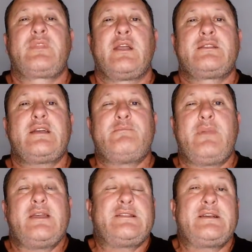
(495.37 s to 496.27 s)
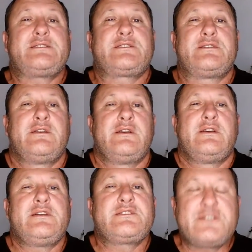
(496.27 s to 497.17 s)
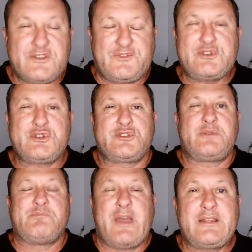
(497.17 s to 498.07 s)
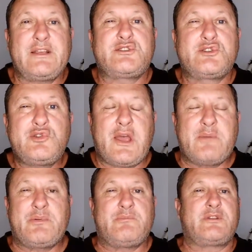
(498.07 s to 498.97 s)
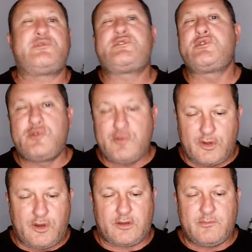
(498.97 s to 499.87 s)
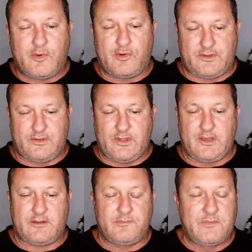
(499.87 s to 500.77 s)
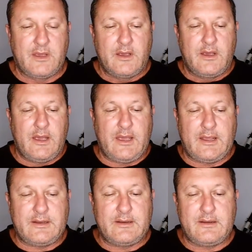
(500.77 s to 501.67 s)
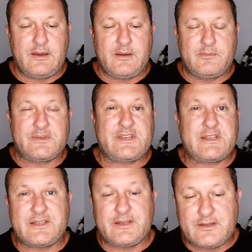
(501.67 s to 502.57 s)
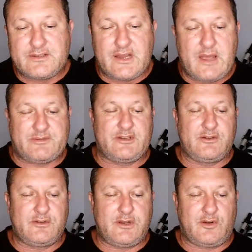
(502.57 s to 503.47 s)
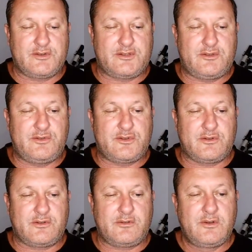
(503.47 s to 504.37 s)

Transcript: that mandates isn't sufficient. So mandate should happen, but we should do a lot more than that. And says that it's absolutely constitutional.